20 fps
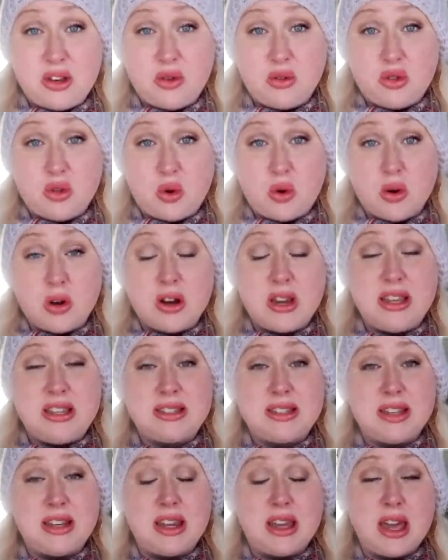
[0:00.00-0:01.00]
new door.
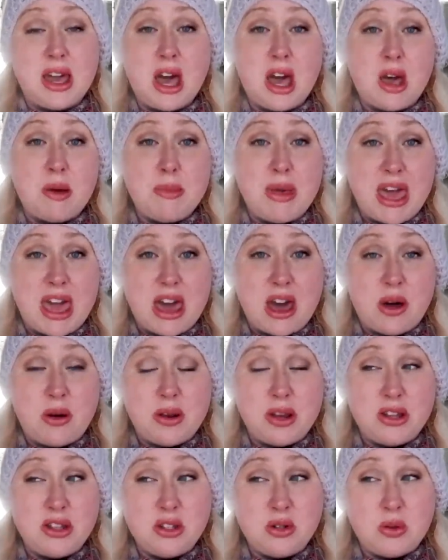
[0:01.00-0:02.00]
He's gonna come
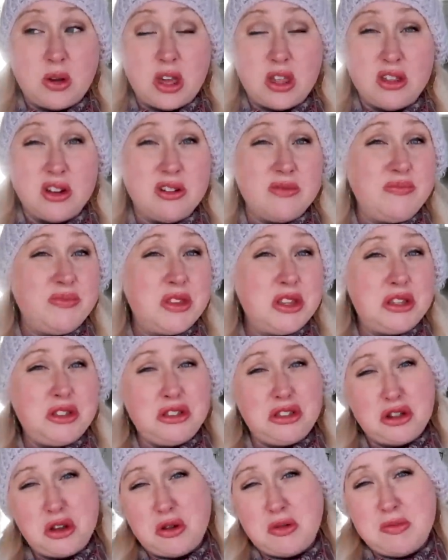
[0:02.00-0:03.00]
out and do other
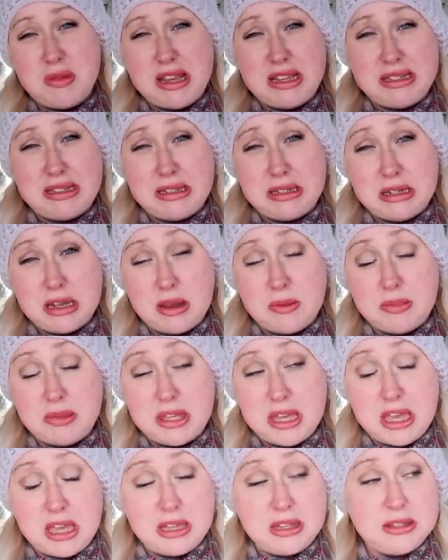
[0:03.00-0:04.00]
stonemason type
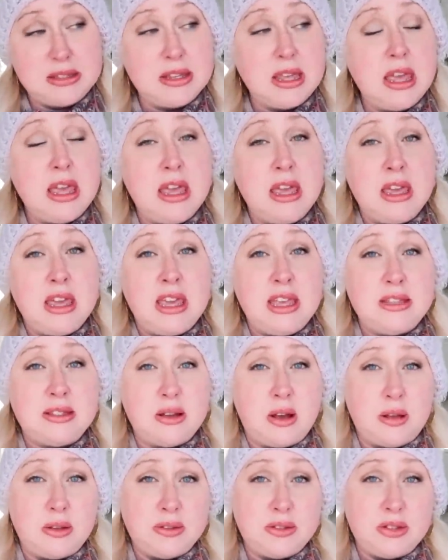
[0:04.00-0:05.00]
things. He's
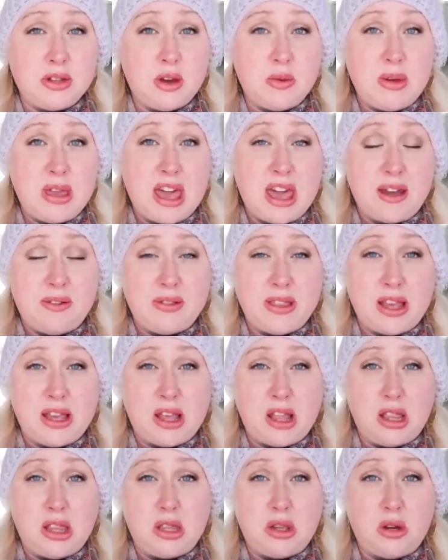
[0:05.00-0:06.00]
also, we have
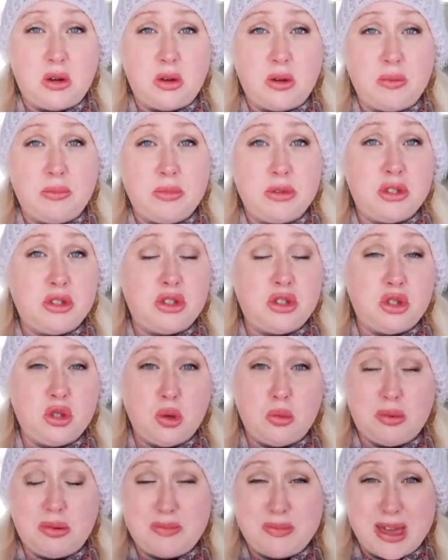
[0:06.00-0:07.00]
like a little
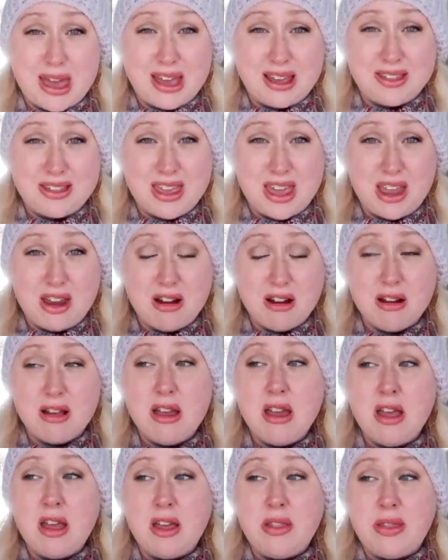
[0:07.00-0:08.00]
stoop back
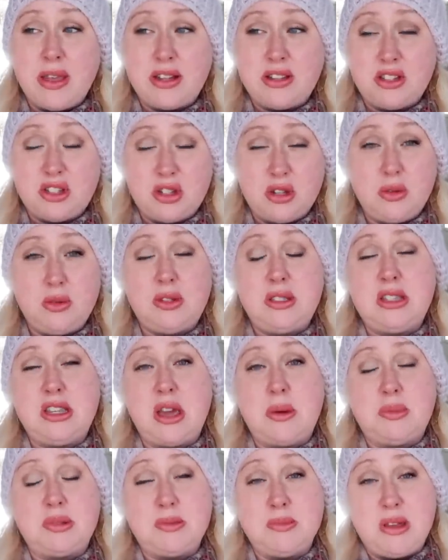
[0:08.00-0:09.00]
there that's two
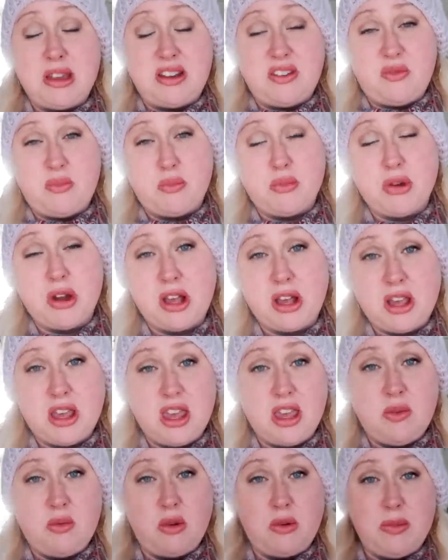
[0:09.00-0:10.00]
steps made of brick.
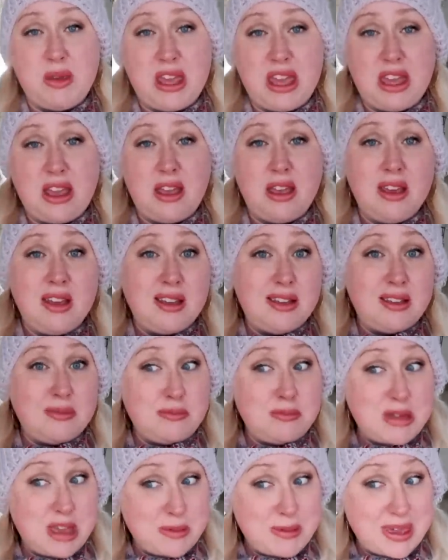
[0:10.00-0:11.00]
He will be
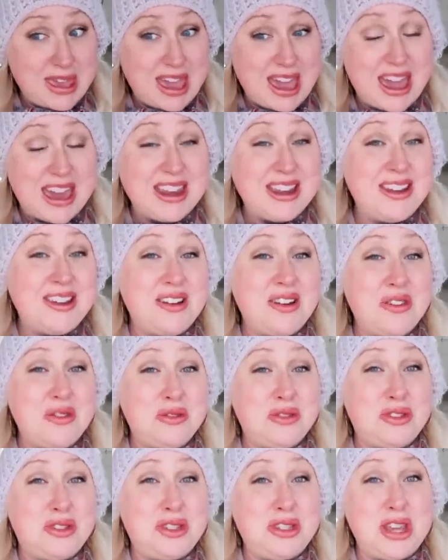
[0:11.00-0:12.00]
maybe adding
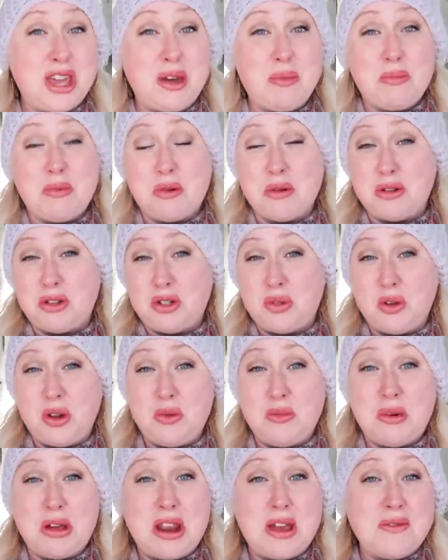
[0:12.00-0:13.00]
another step or
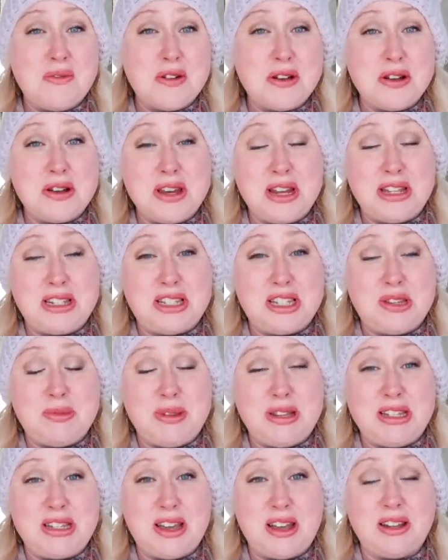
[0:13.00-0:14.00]
doing whatever needs to
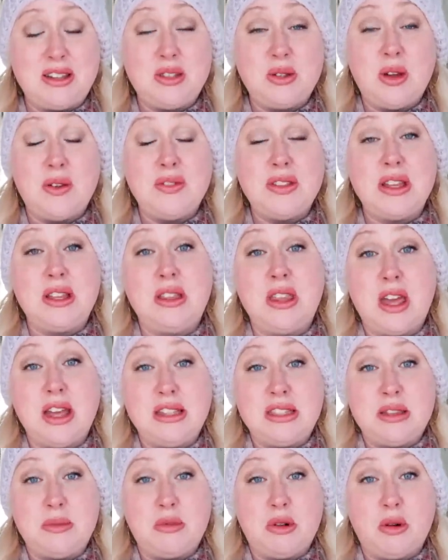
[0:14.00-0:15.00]
be done so everything
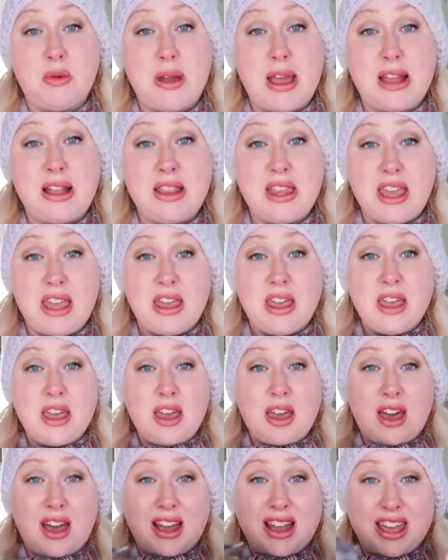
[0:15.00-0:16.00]
lines up correctly.
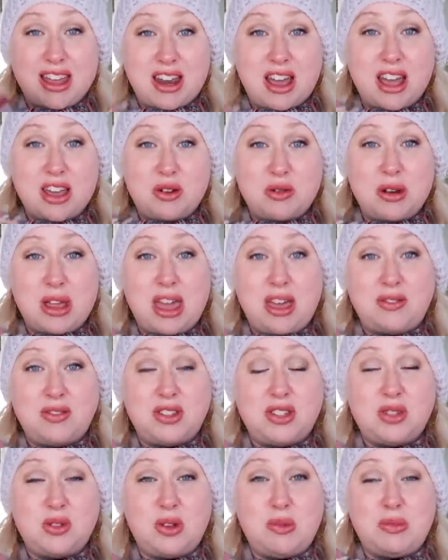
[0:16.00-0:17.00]
Again, I don't have
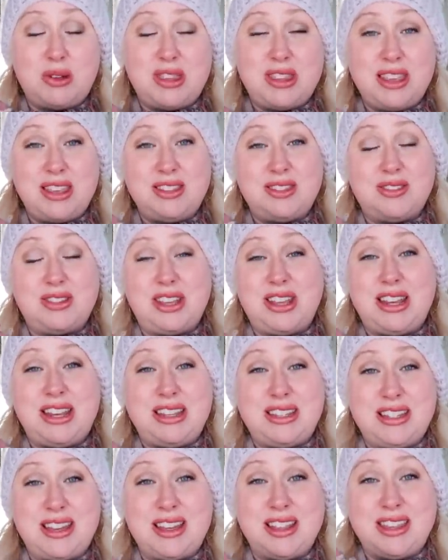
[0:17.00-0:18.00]
to do it, but things are
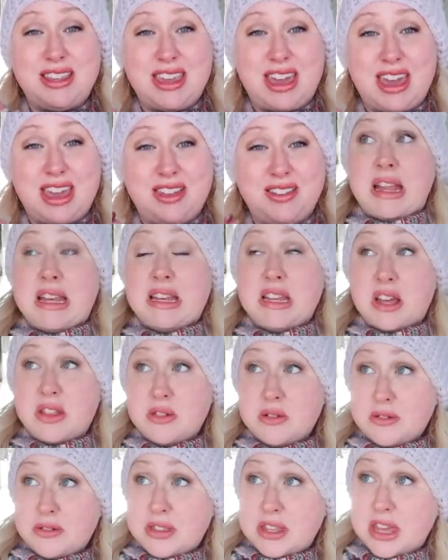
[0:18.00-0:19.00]
getting done yet.
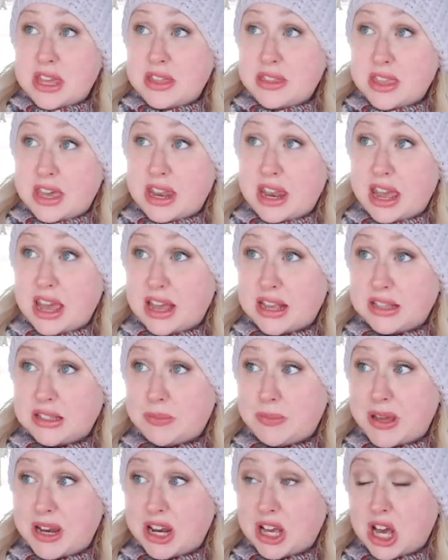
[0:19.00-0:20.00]
Another thing that
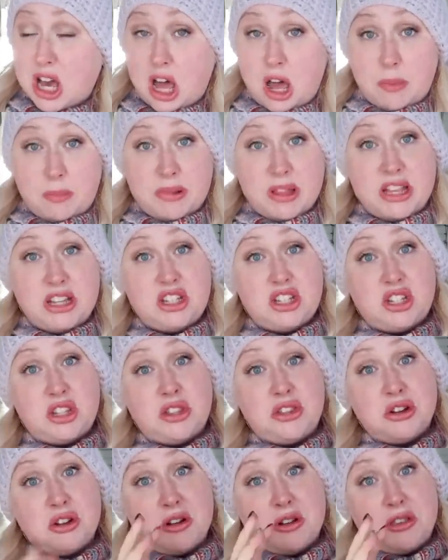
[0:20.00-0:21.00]
has been accomplished,
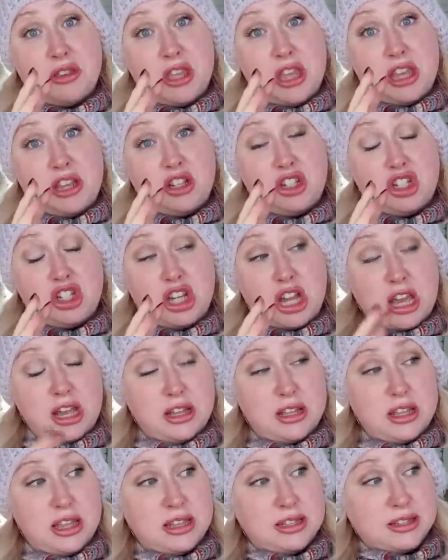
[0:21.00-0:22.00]
third thing
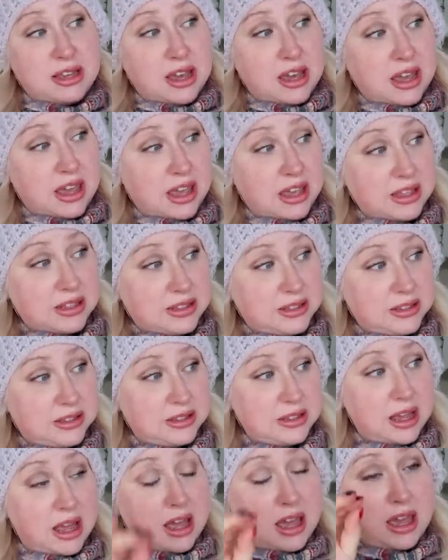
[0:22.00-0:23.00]
check, is I
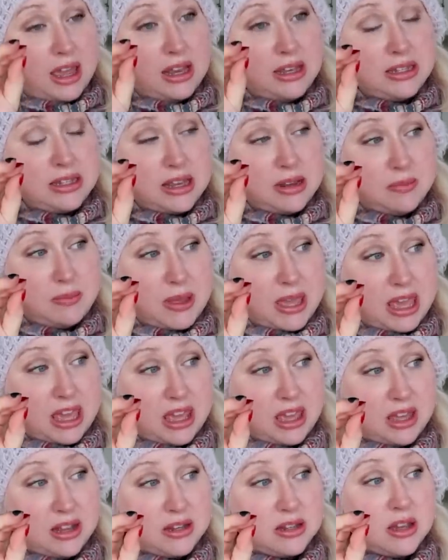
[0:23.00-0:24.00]
signed and
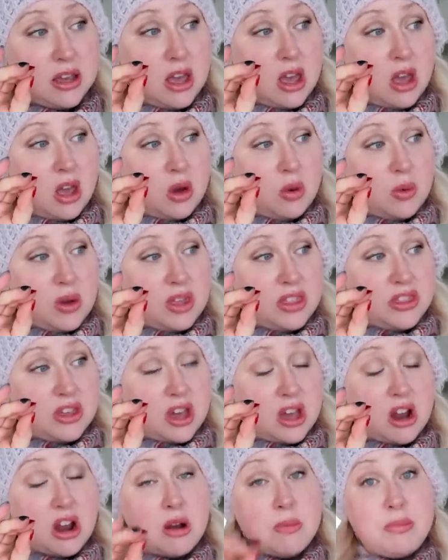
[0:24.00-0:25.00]
paid with uh,
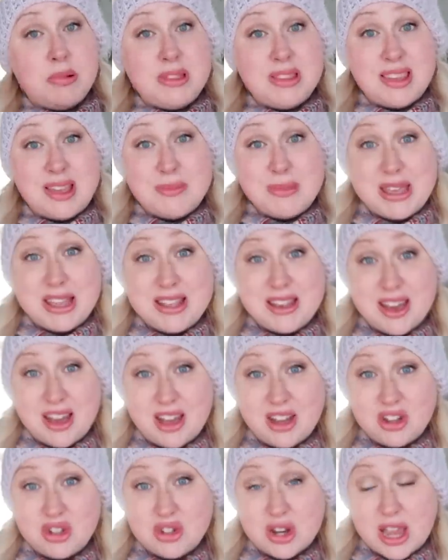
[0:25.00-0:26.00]
our plumbing
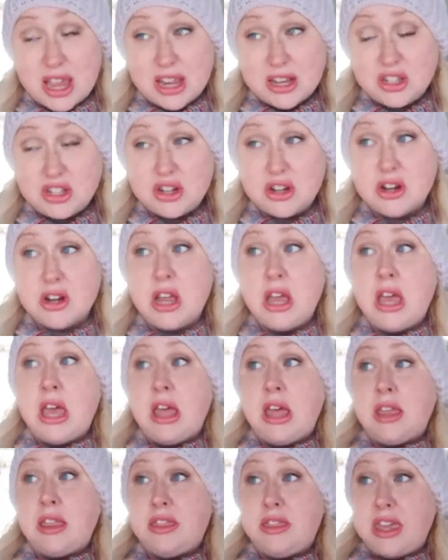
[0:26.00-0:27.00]
contractor.
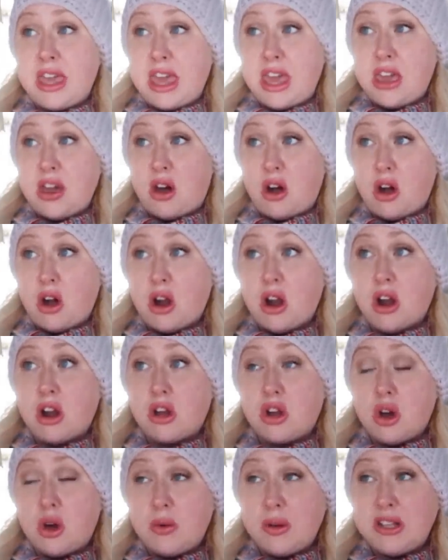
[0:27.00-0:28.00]
They
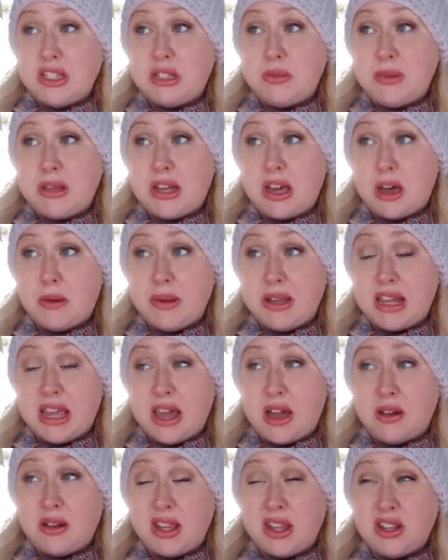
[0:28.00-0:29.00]
are going to be coming
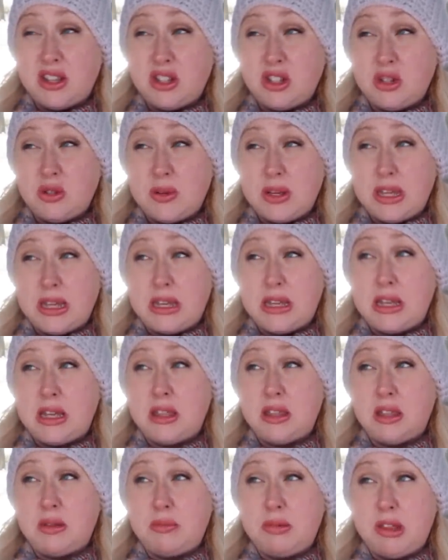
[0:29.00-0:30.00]
out and doing
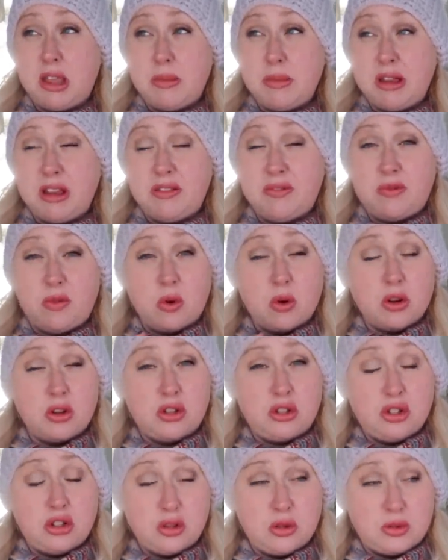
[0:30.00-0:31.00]
the plumbing for
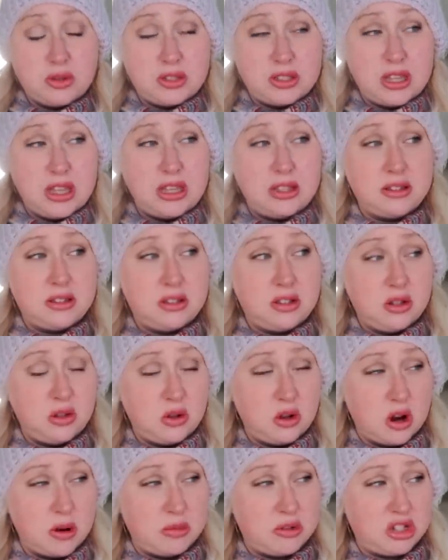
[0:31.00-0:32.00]
two sinks, two
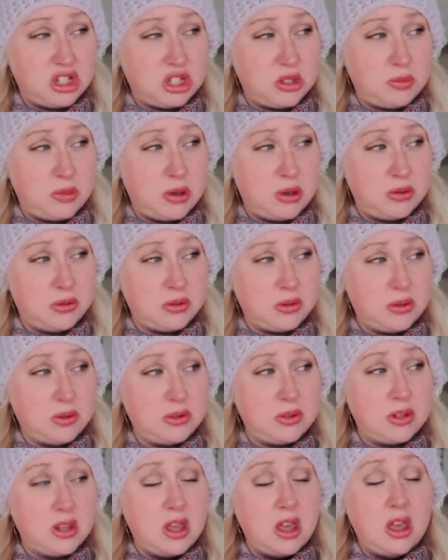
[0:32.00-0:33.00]
garbage
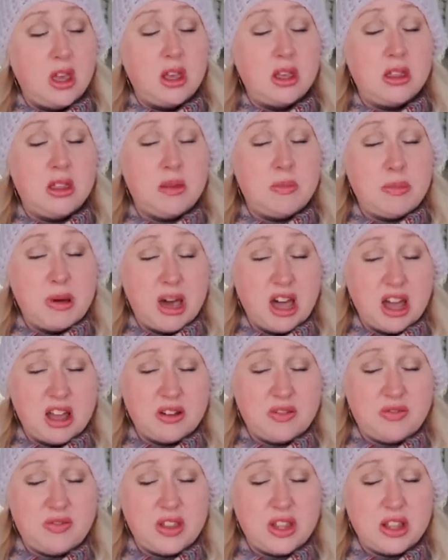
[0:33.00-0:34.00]
disposals, the
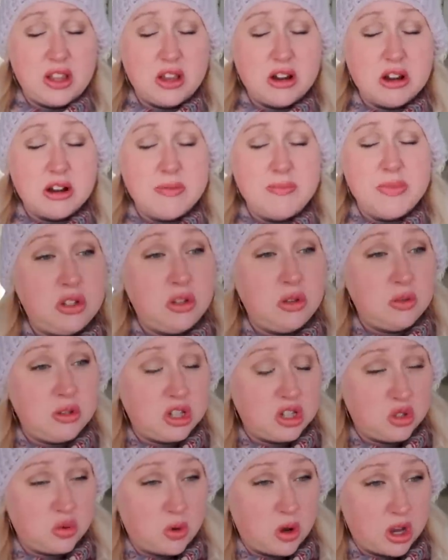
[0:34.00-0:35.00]
pot filler, two
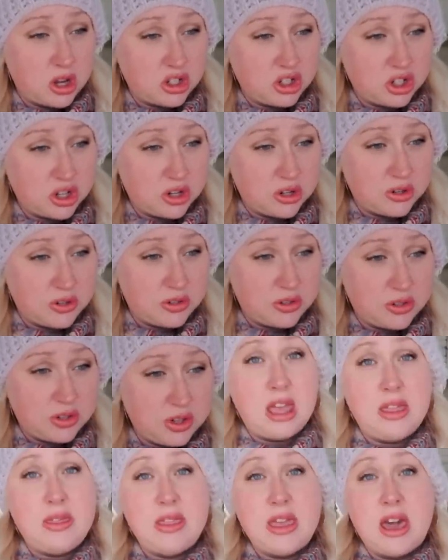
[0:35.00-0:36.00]
dishwashers,
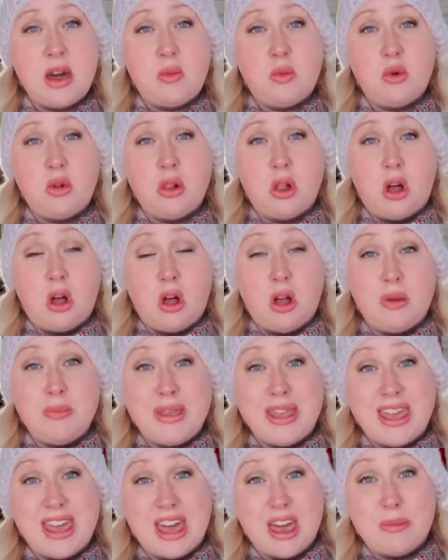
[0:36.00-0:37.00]
and that will all
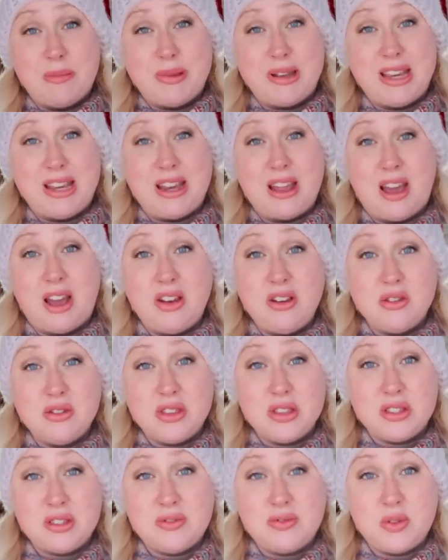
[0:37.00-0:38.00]
be happening
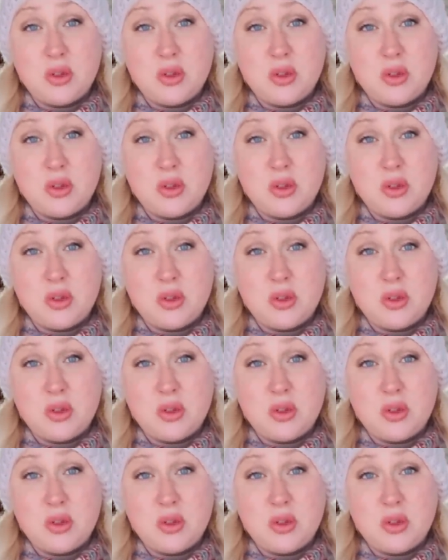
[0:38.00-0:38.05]
under this